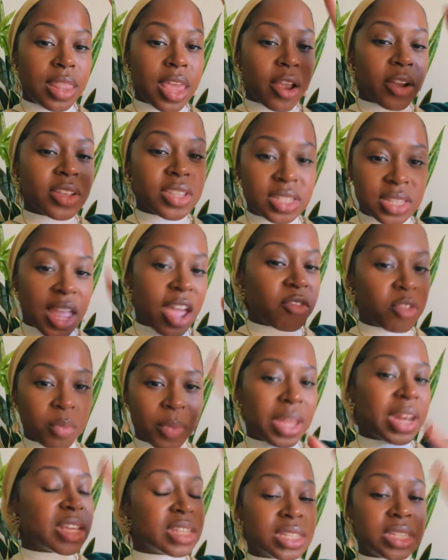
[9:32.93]
There's never
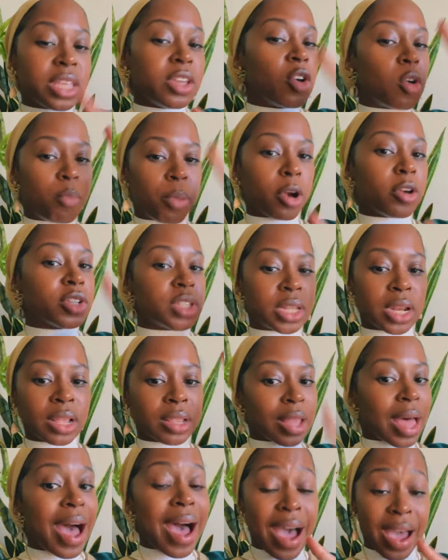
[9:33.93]
been a single person
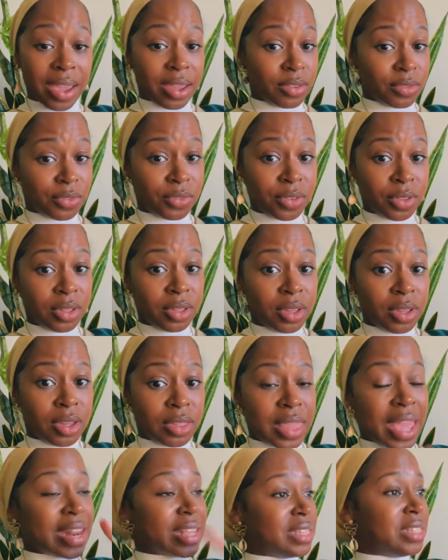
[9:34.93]
alive
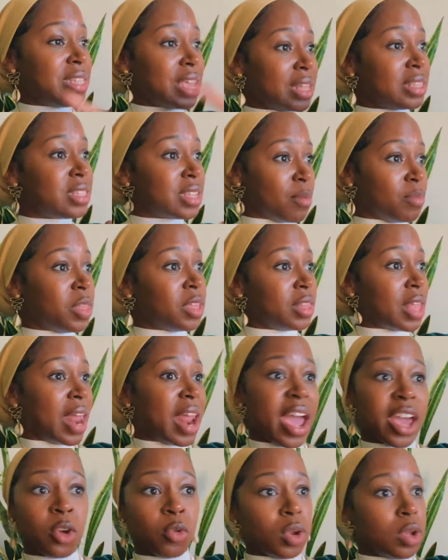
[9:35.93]
that has said something
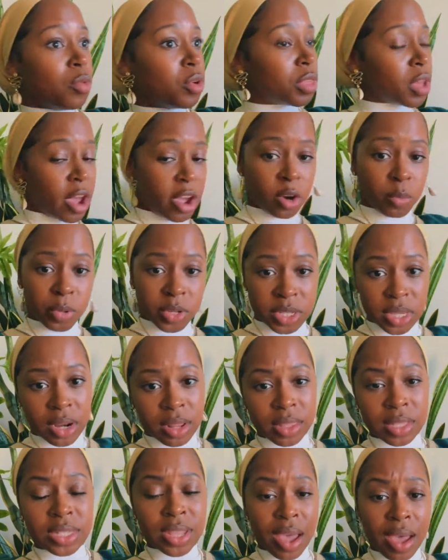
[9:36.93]
that I agree with
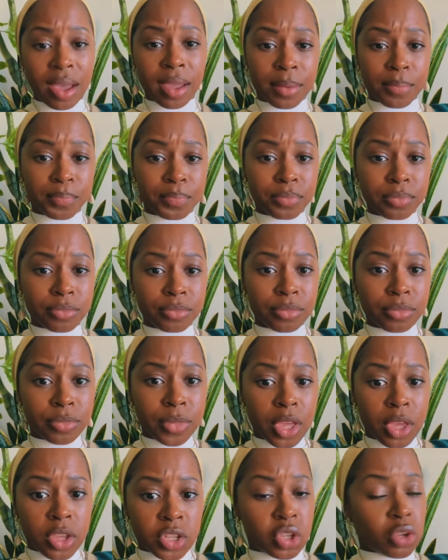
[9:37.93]
100% of the time
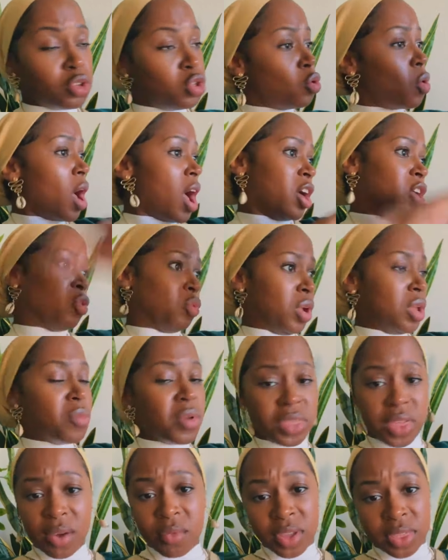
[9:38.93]
so, do I agree
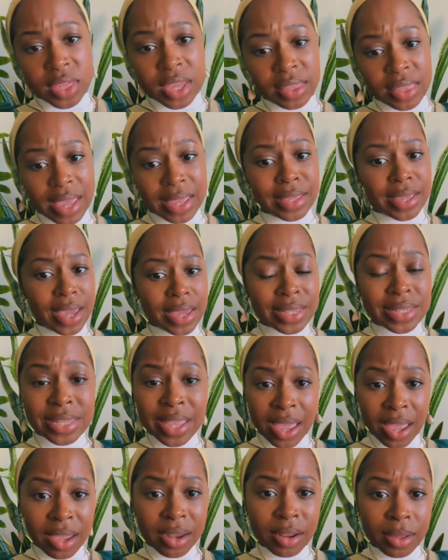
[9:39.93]
with everything that Ye
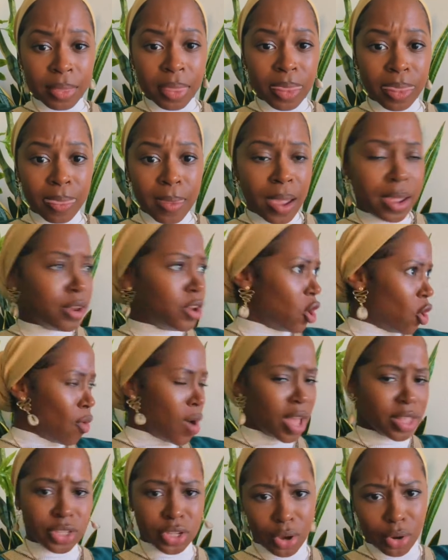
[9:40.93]
said?
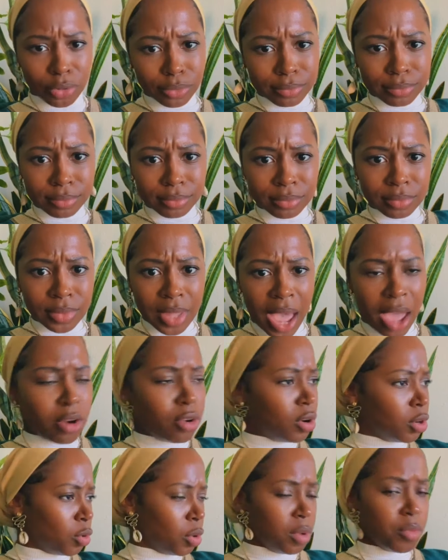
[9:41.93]
No, I don't. I
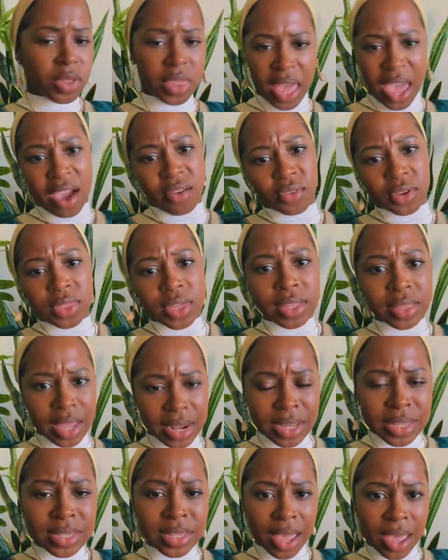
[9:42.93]
don't agree with everything
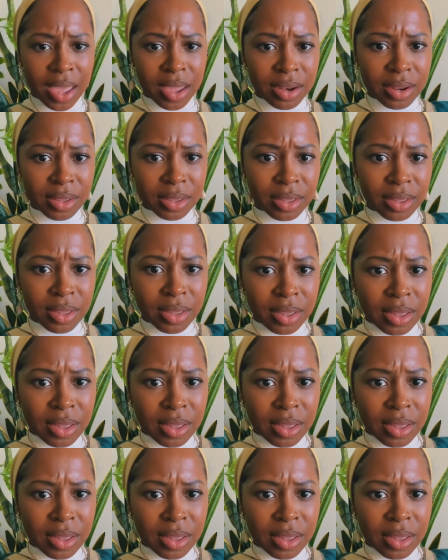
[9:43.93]
that he said.